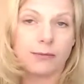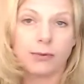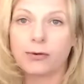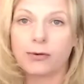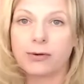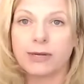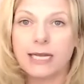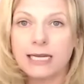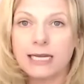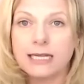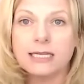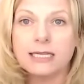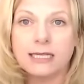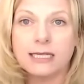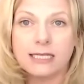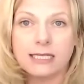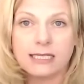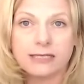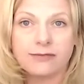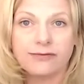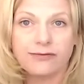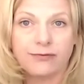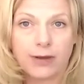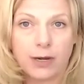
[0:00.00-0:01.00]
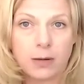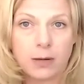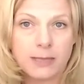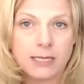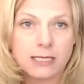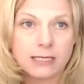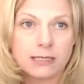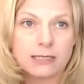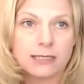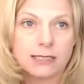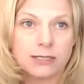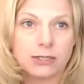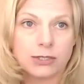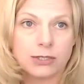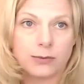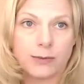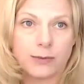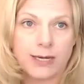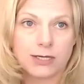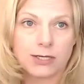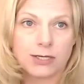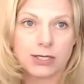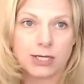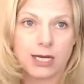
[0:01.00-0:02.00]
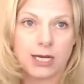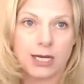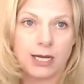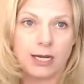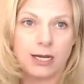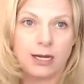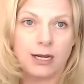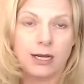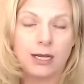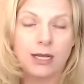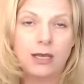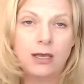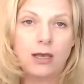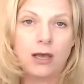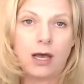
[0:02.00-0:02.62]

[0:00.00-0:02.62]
created this environmental situation